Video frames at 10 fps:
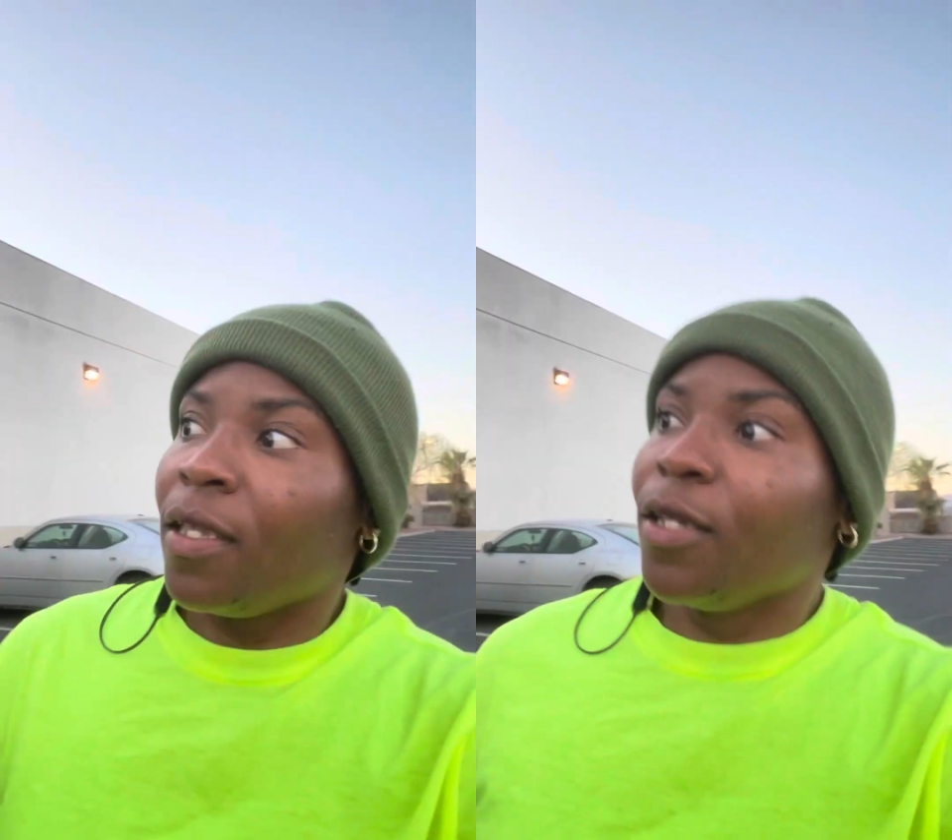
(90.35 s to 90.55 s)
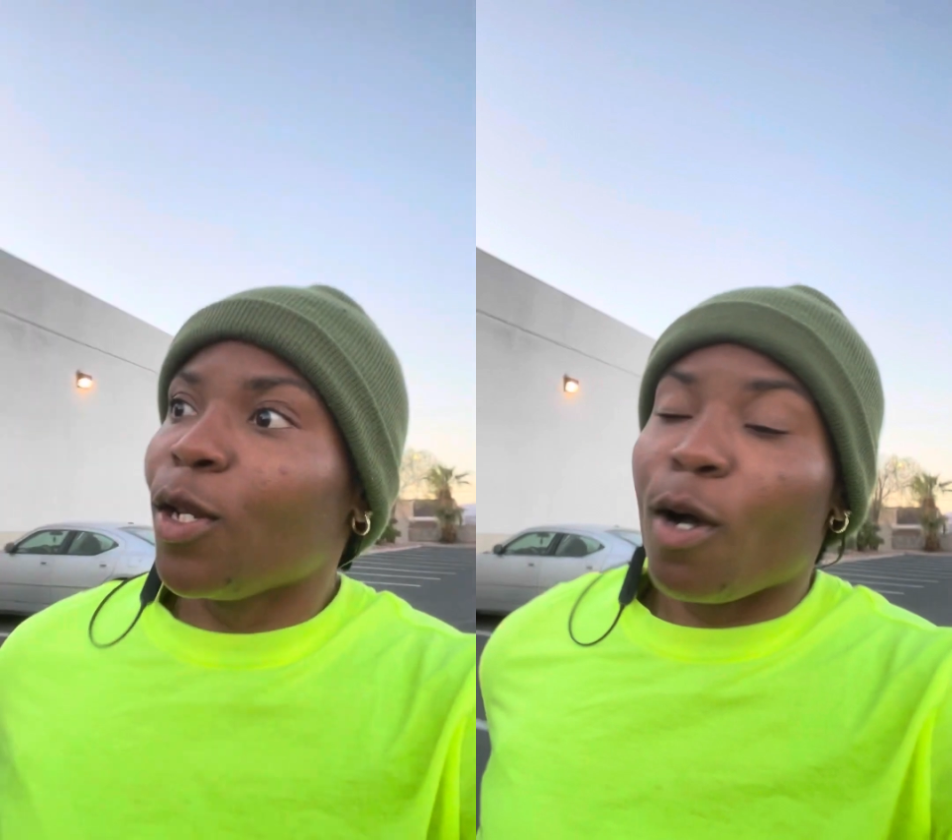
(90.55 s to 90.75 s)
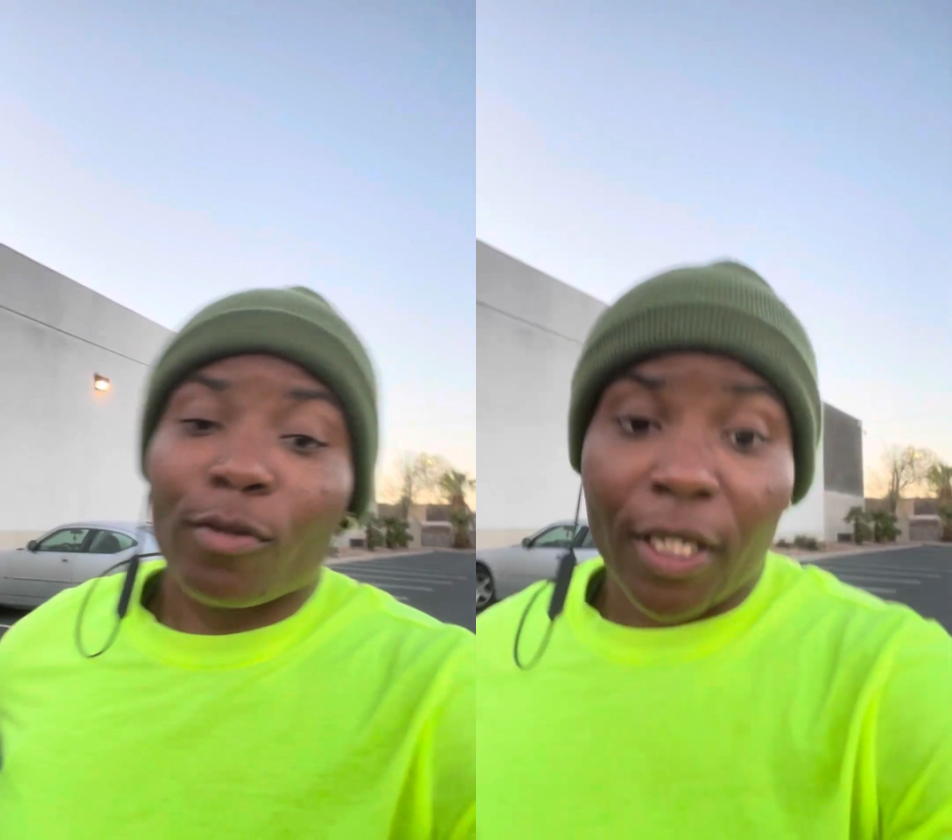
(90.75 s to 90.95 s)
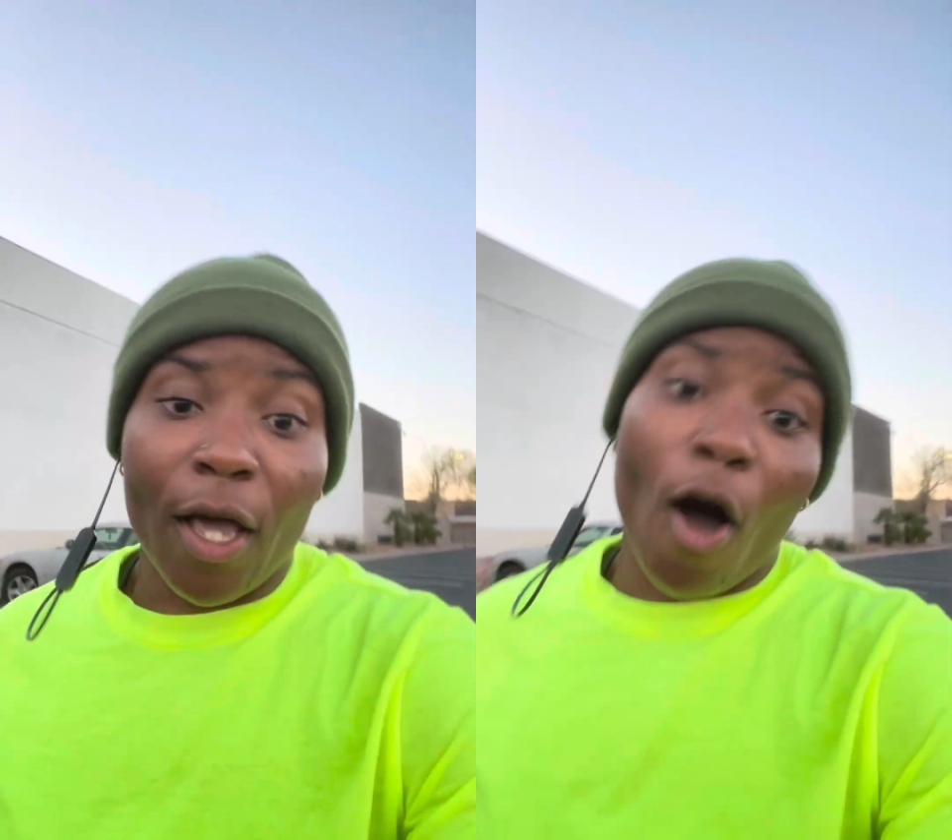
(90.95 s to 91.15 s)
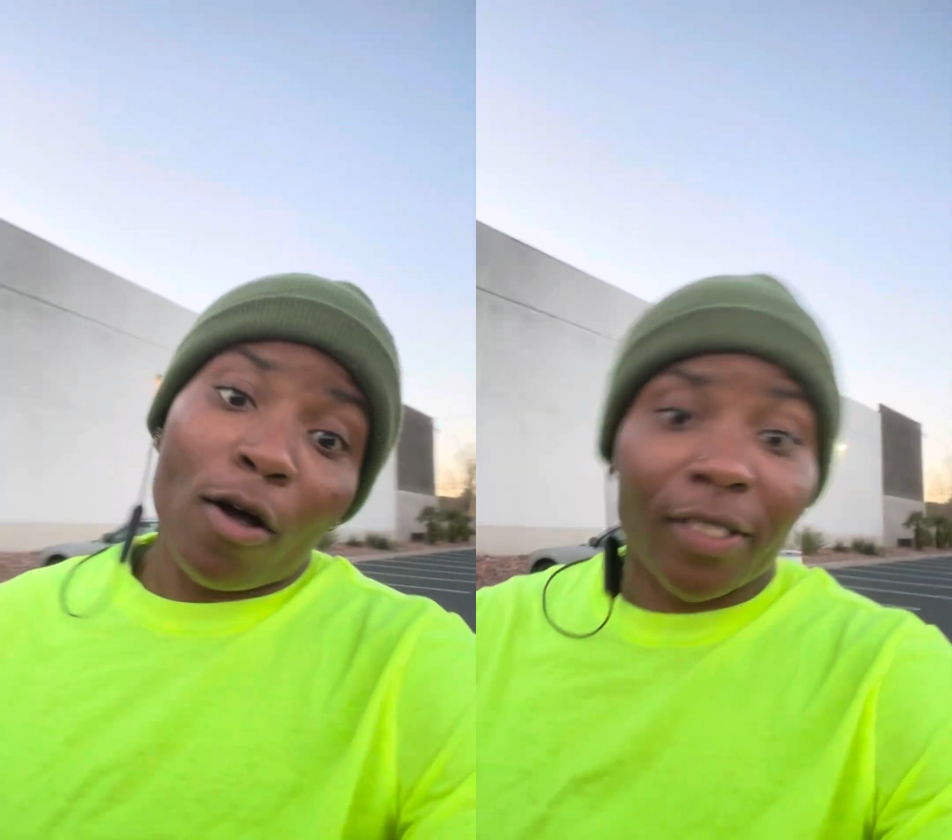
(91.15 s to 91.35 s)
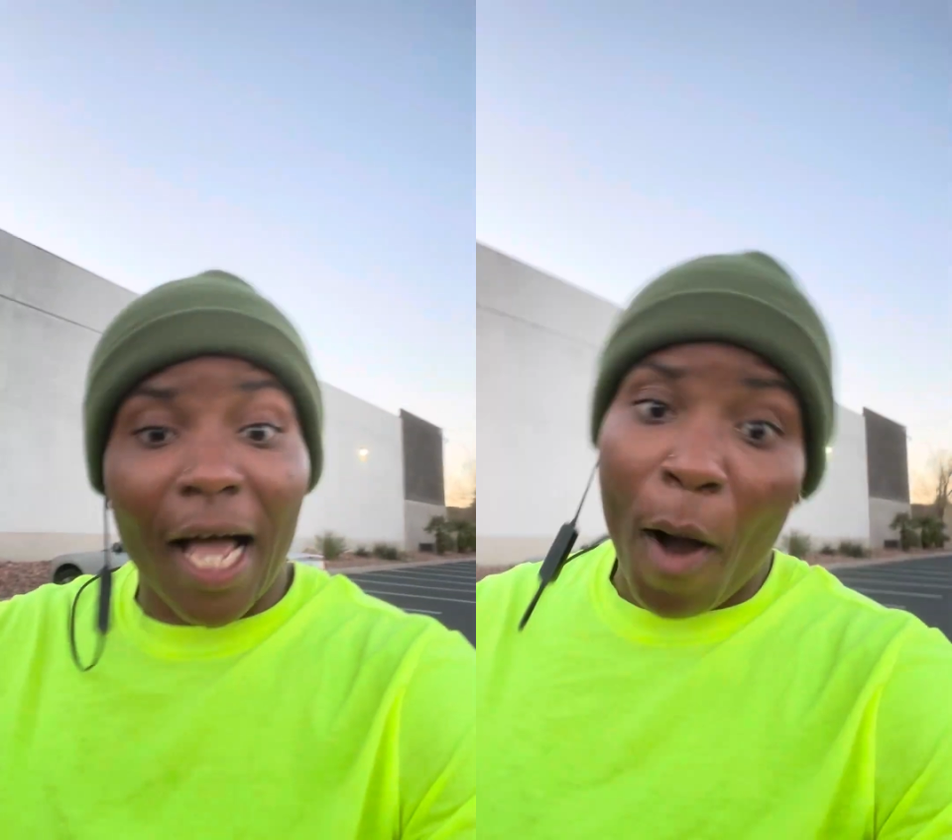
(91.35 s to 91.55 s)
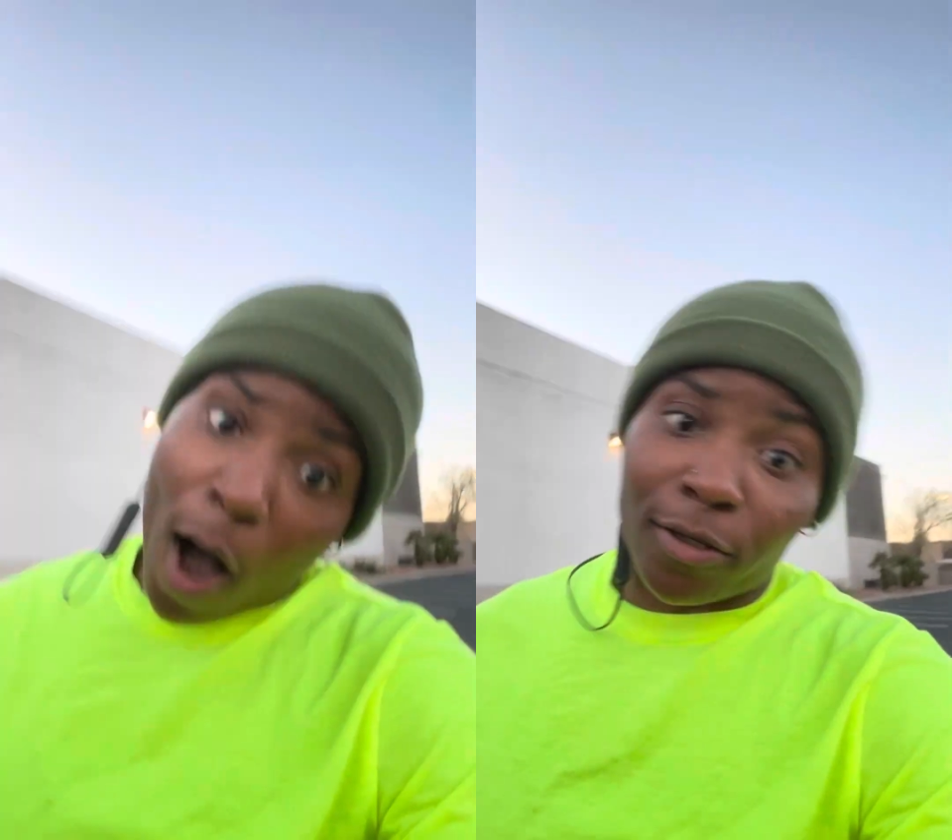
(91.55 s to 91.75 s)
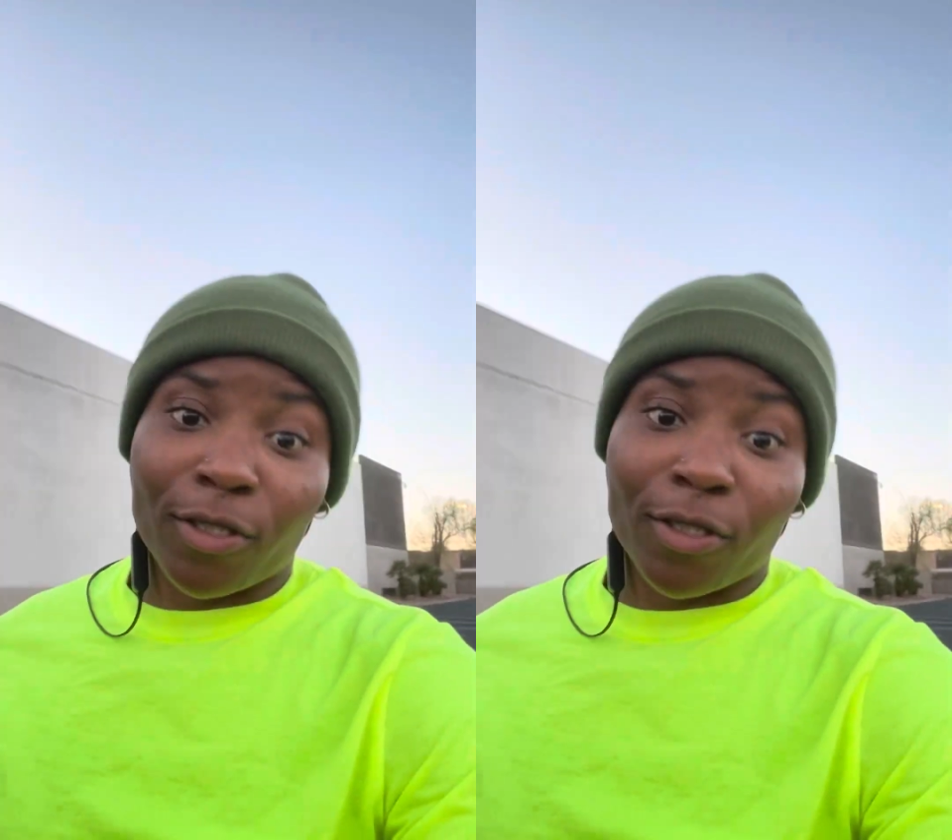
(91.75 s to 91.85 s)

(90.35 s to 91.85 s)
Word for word: you know what I'm saying, all the time, all